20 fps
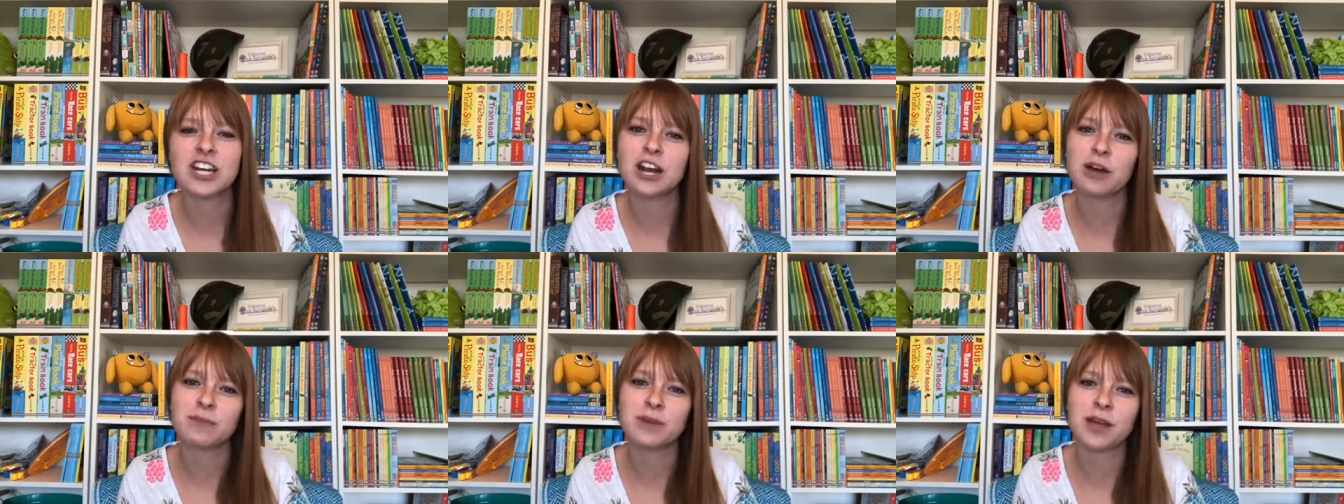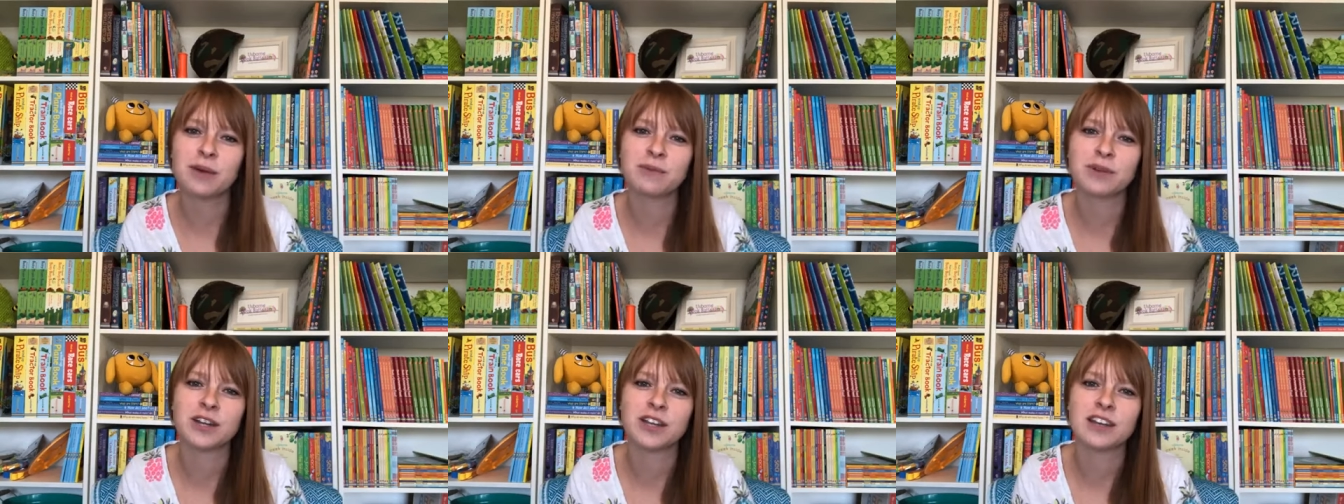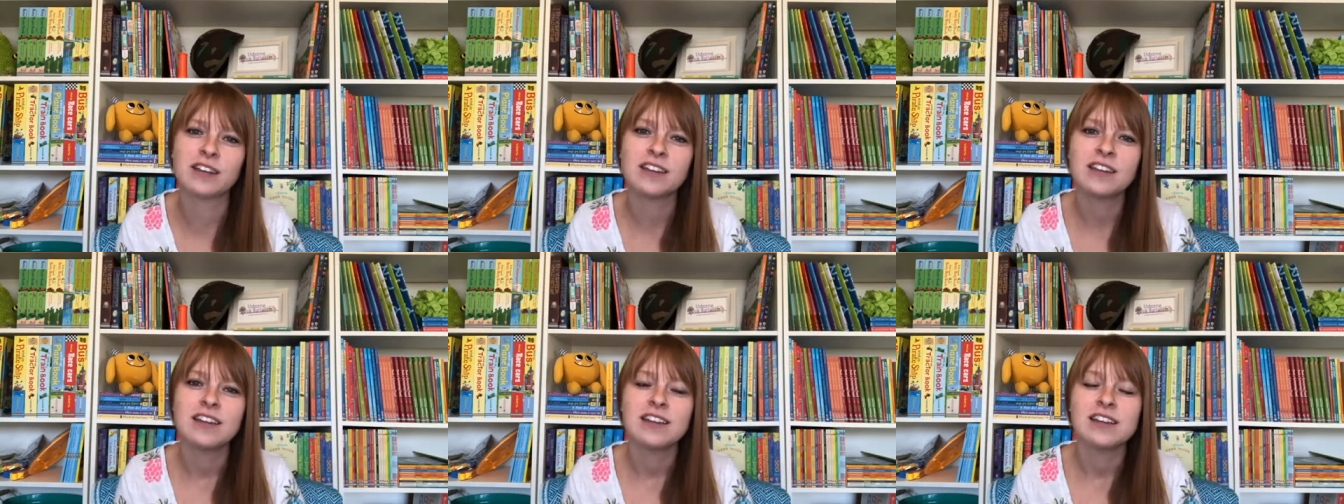I'll be able to
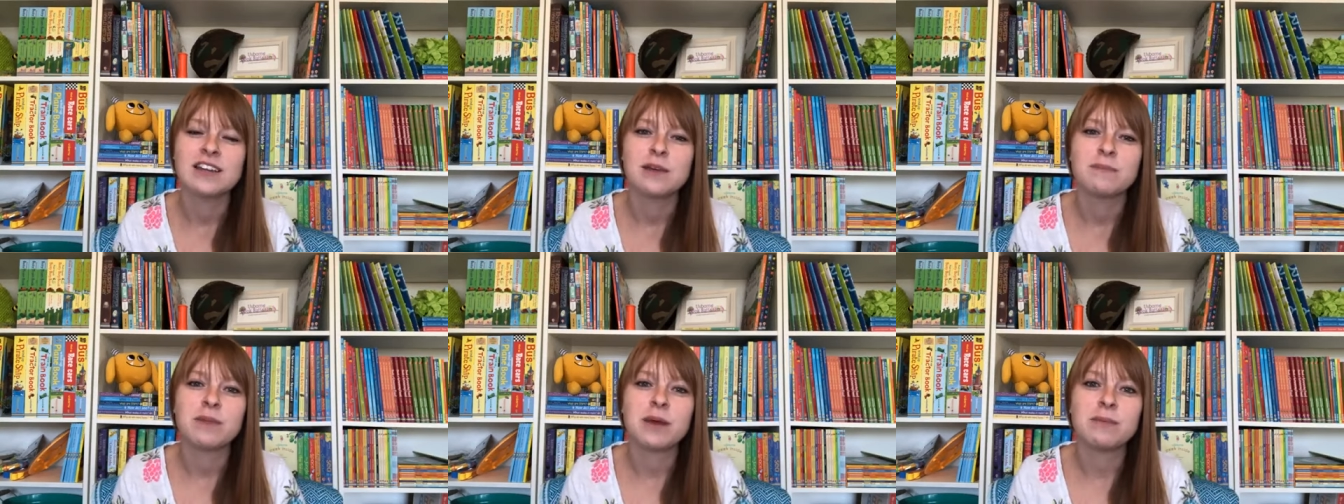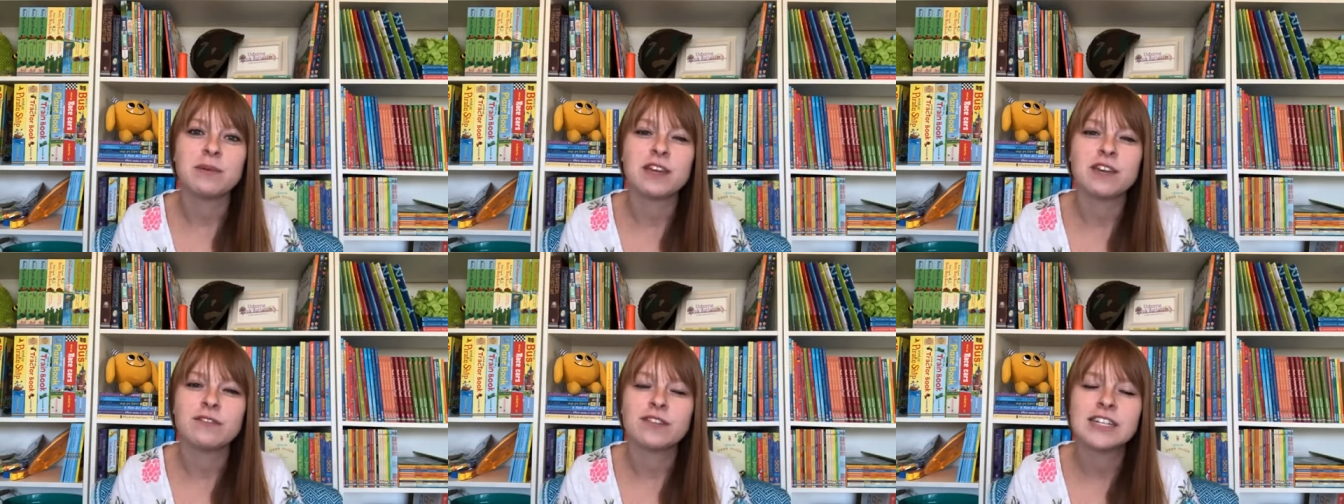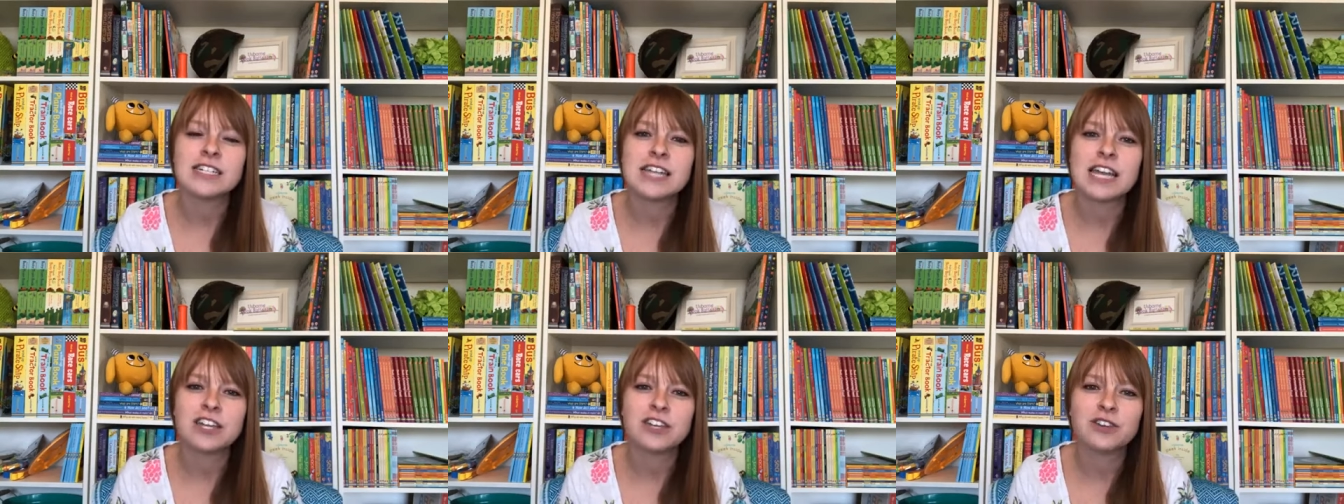maybe
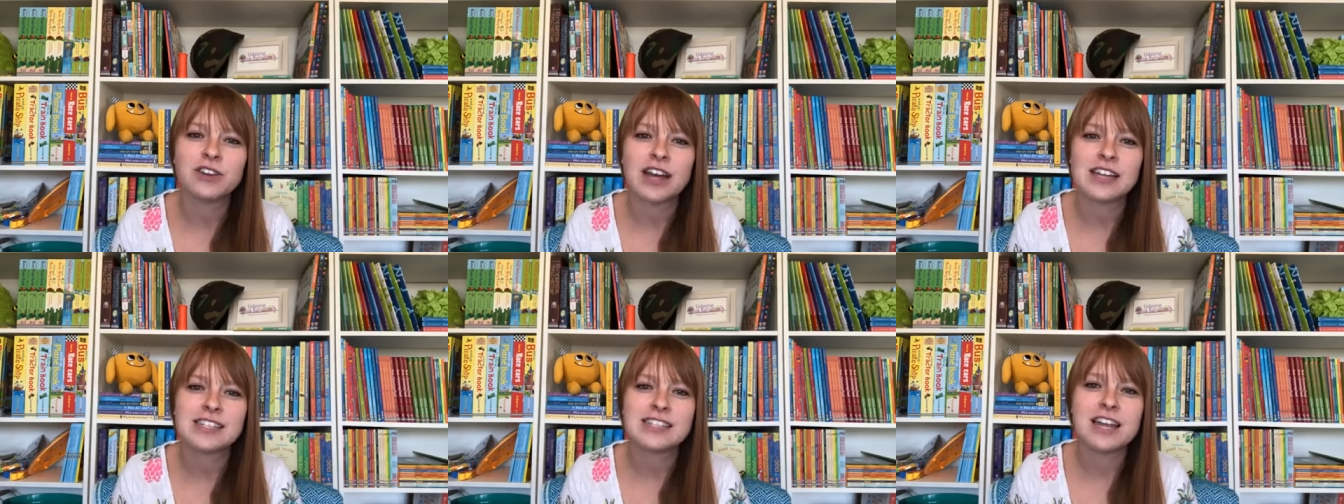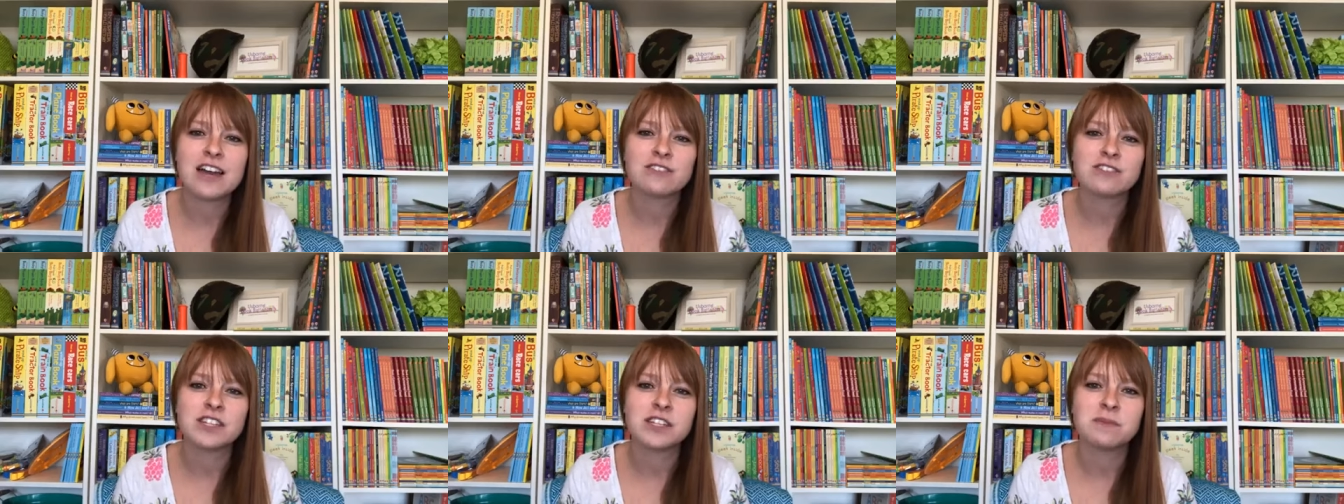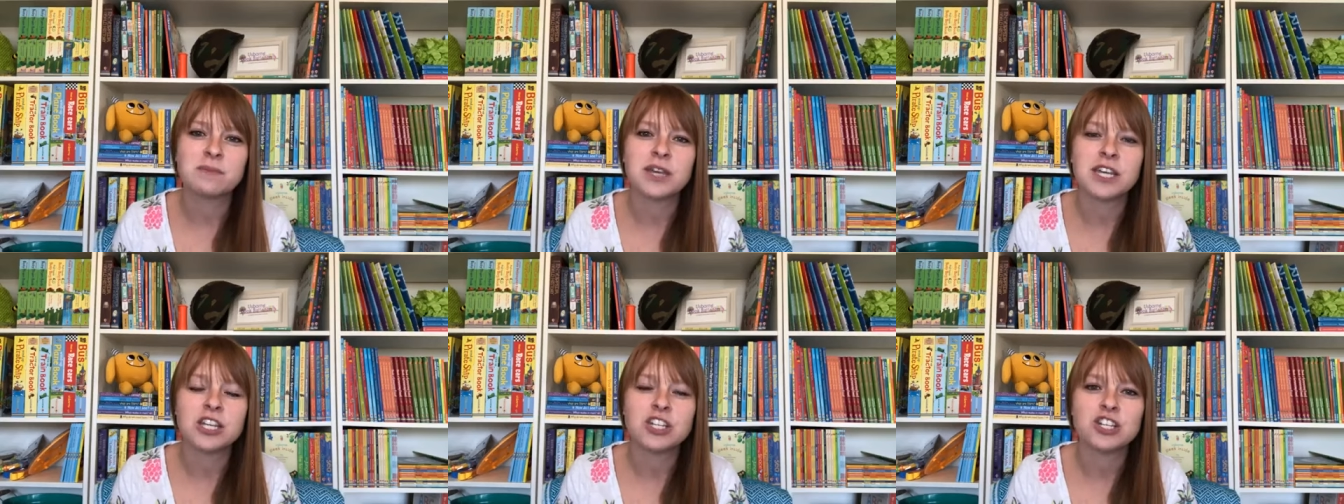even take you guys down to the
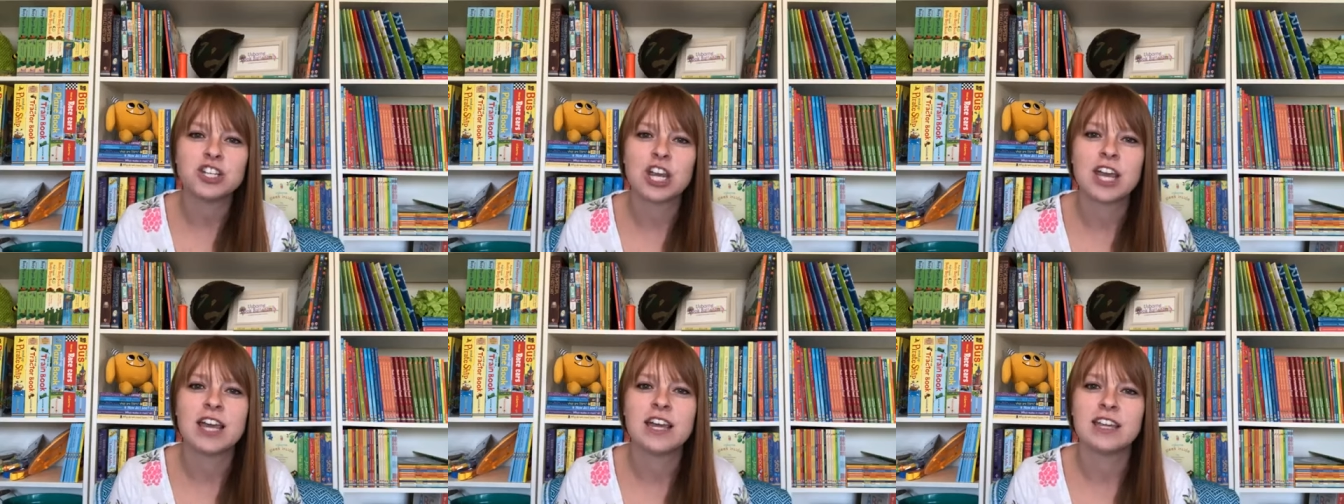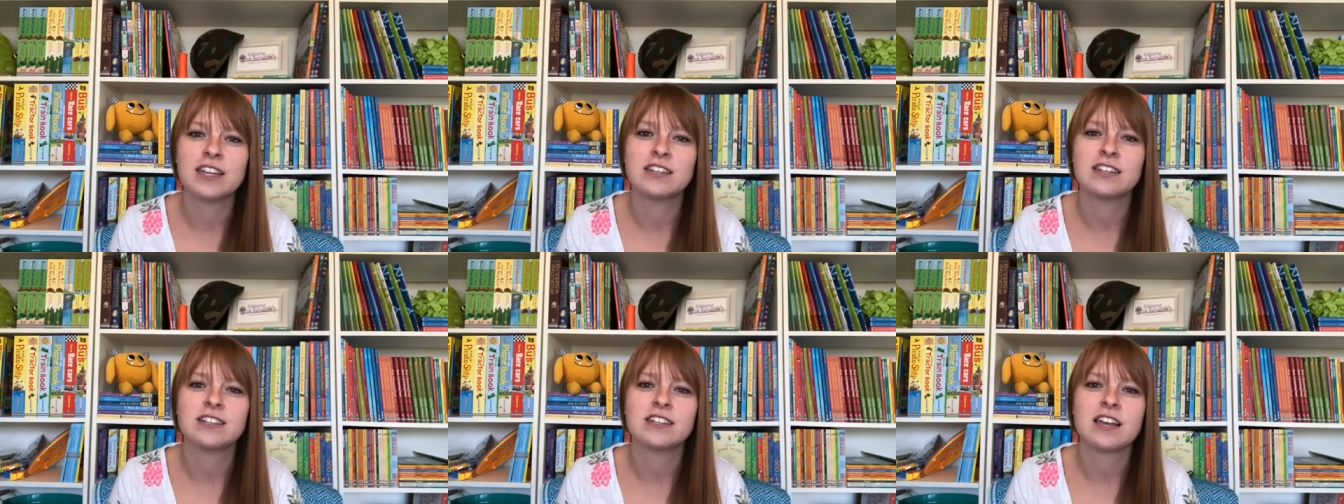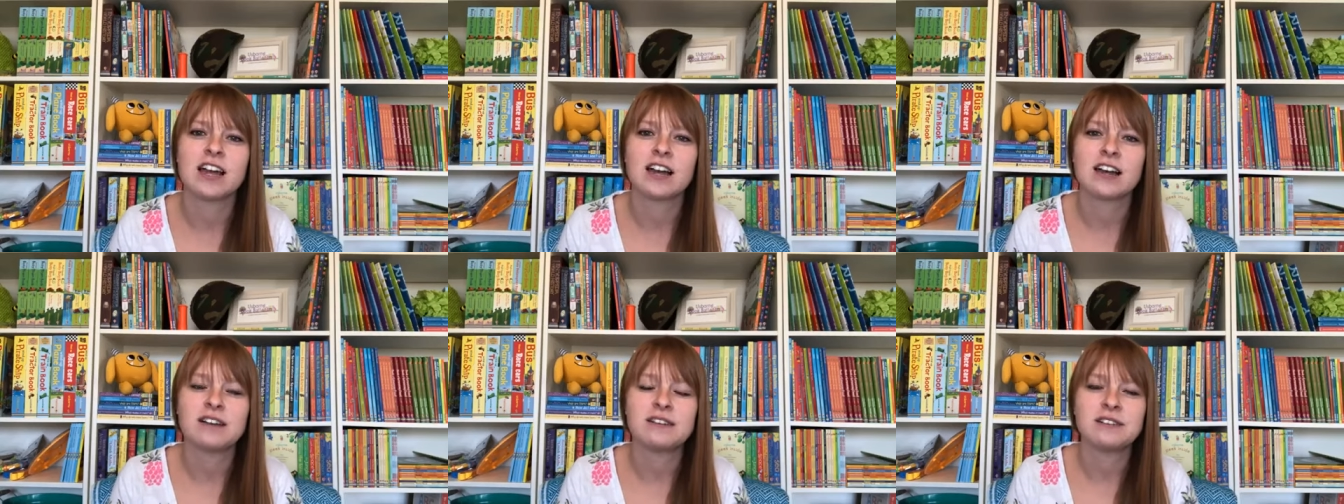beach and
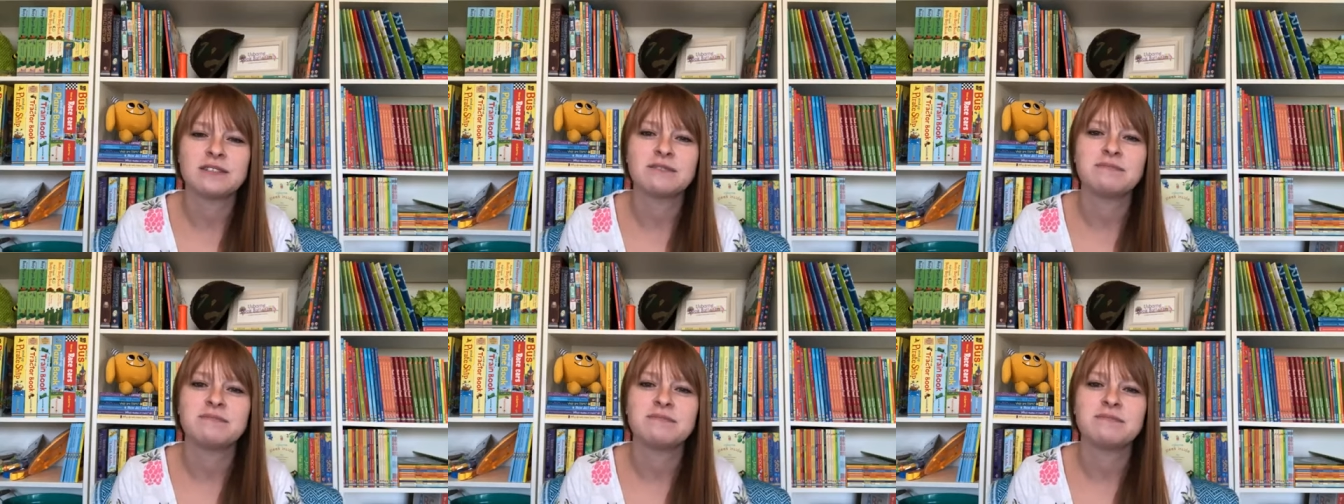uh,